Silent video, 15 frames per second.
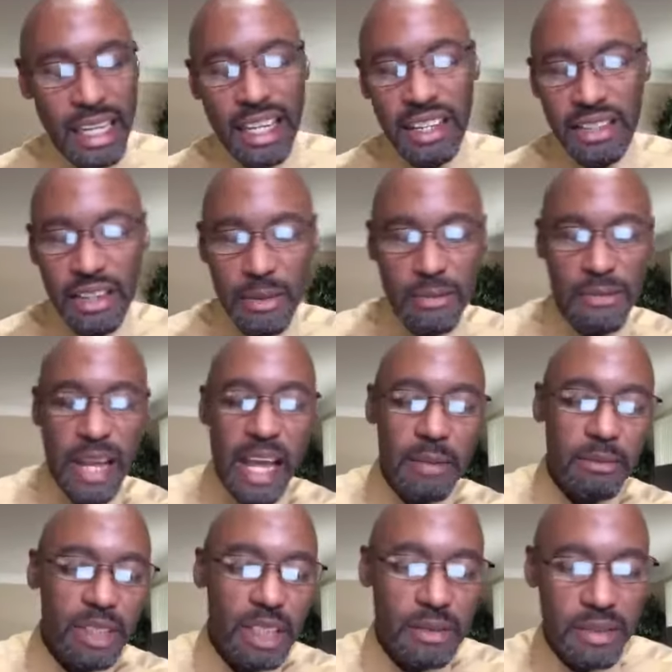is the
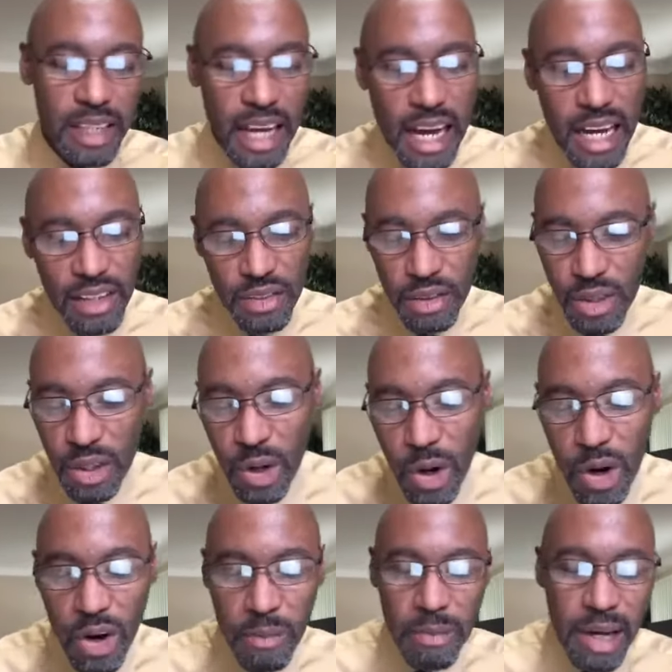family of God. So you're
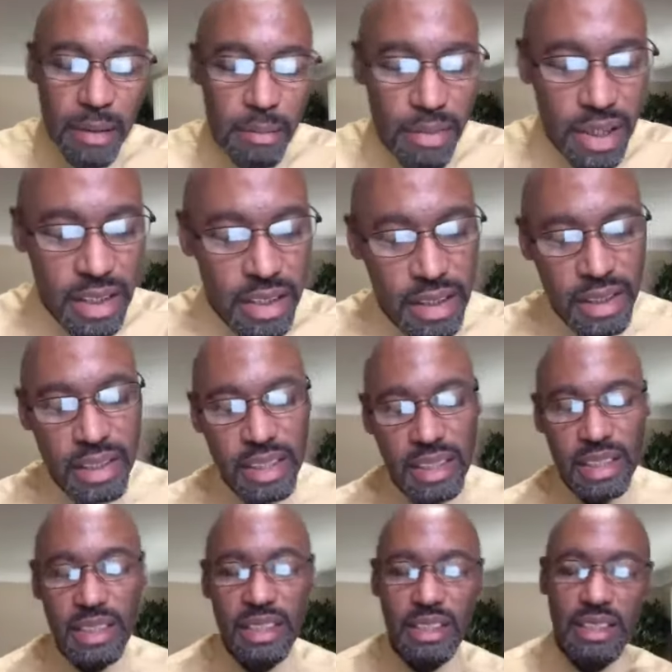all my brothers and
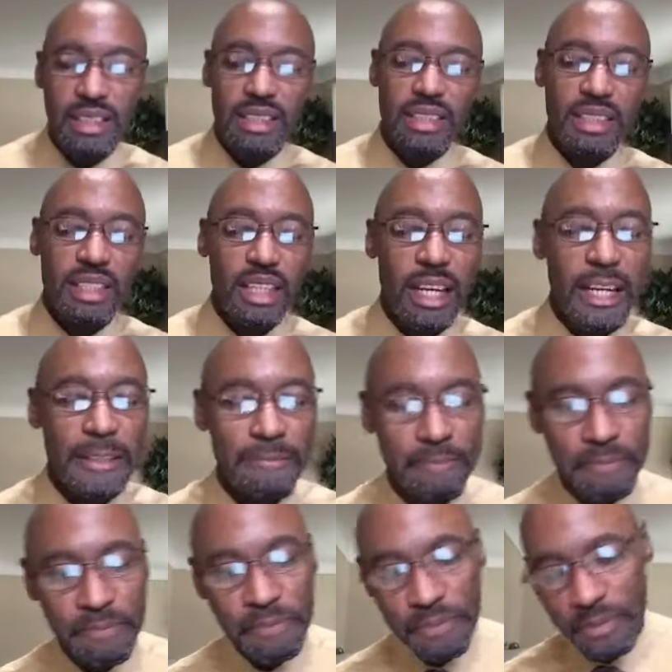sisters today.
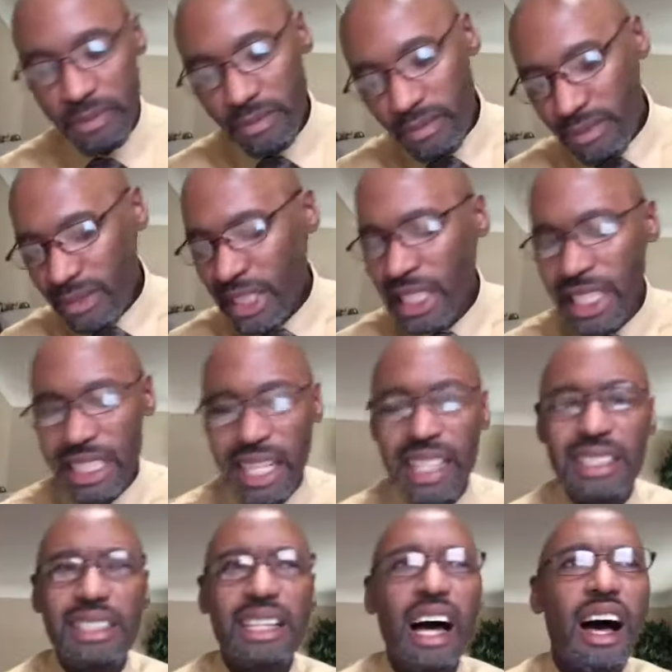Now,
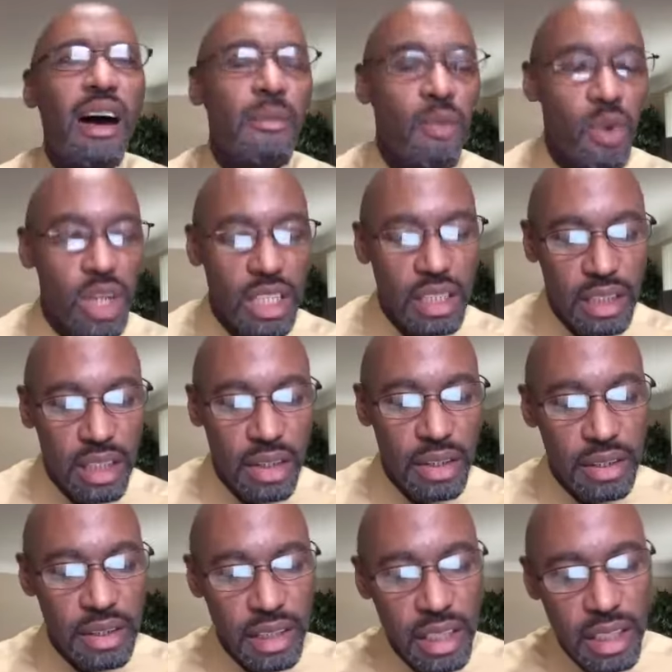Psalm
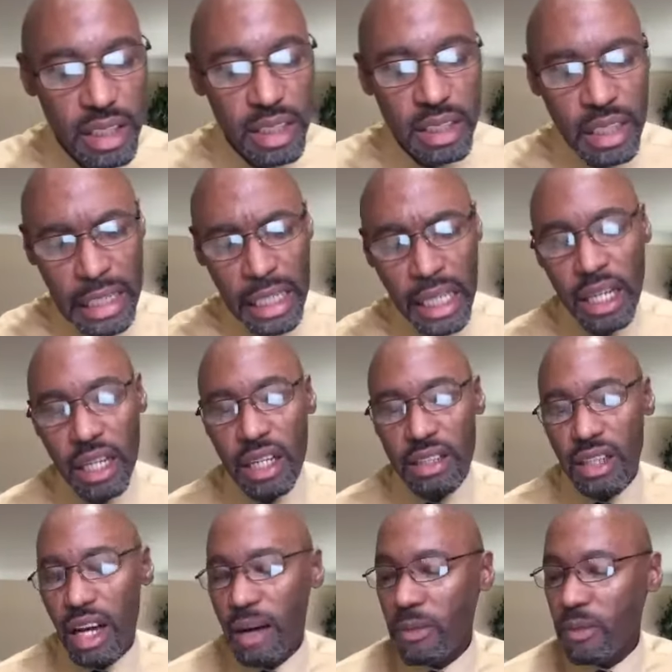113
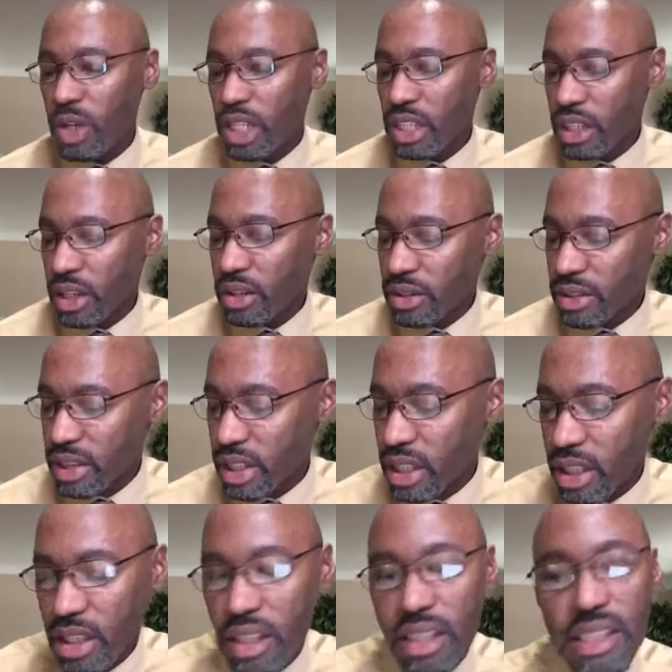Psalm
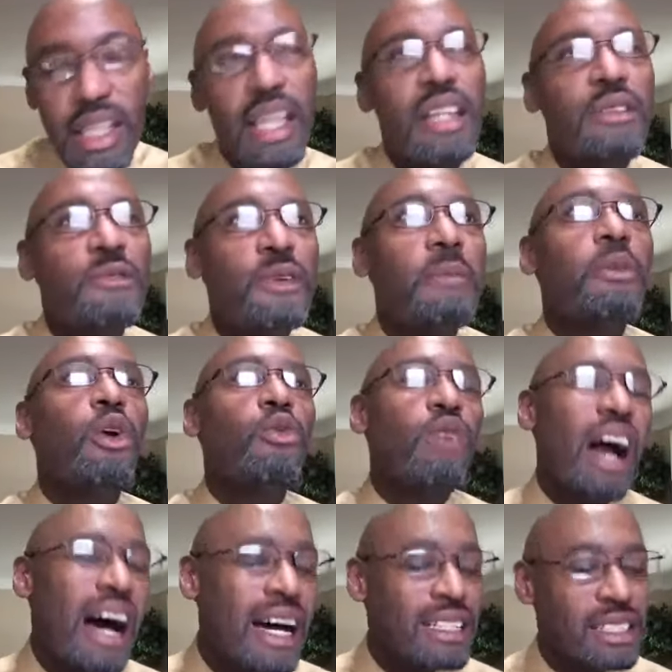113, it says, From the
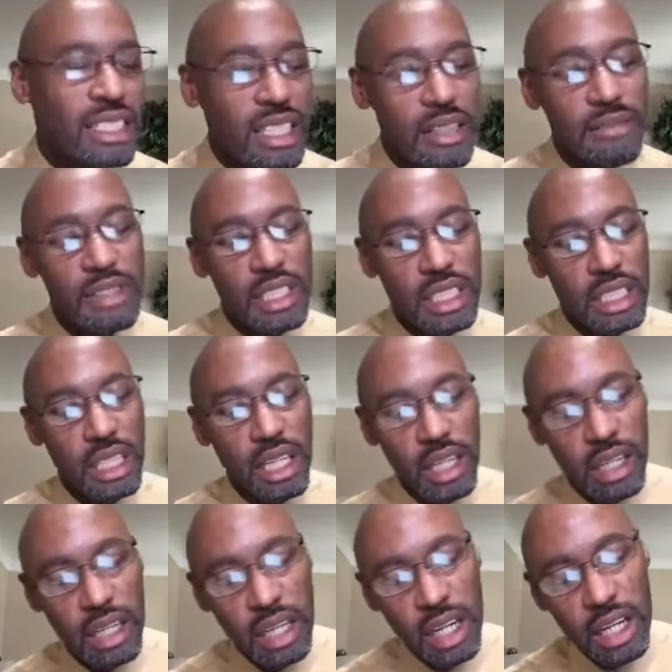rising of the
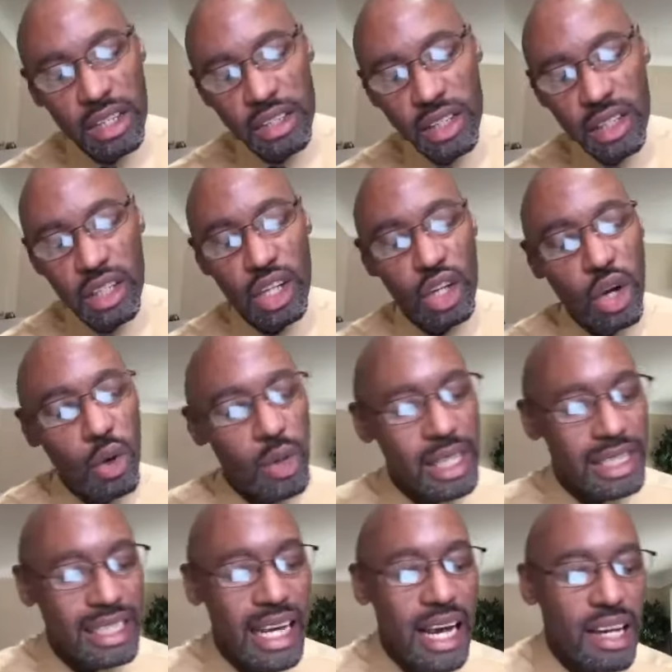sun until the
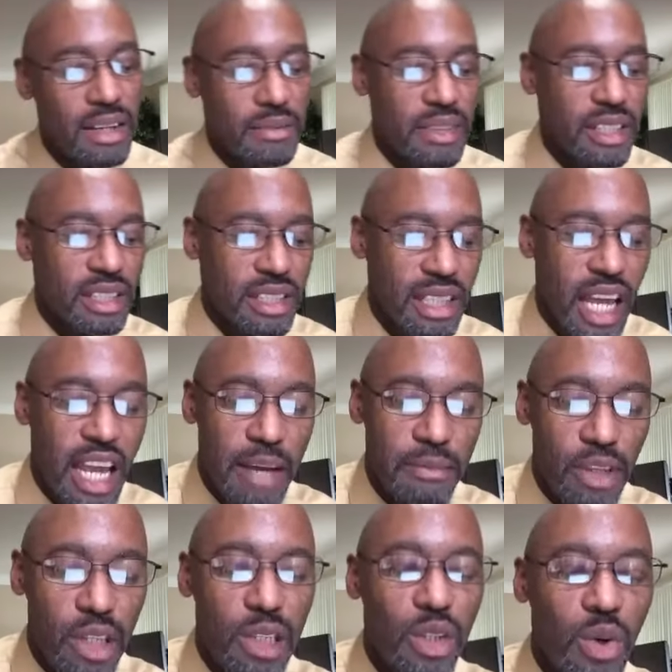going down of the same,
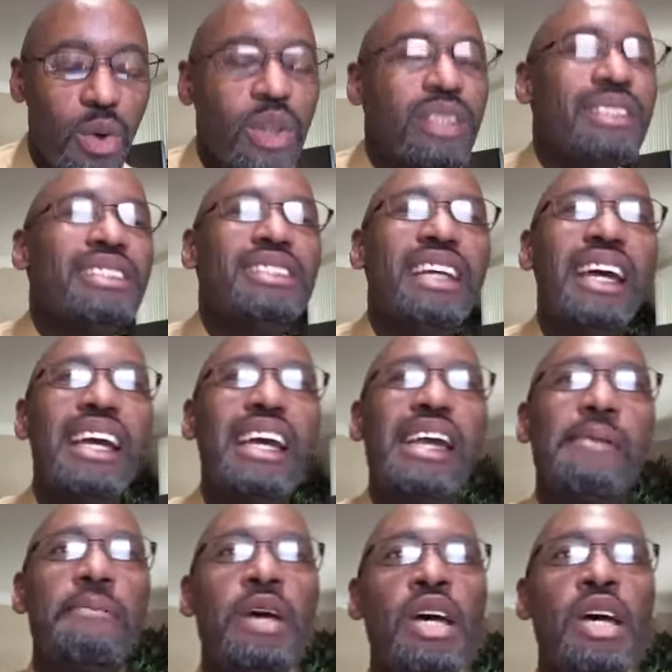the Lord's name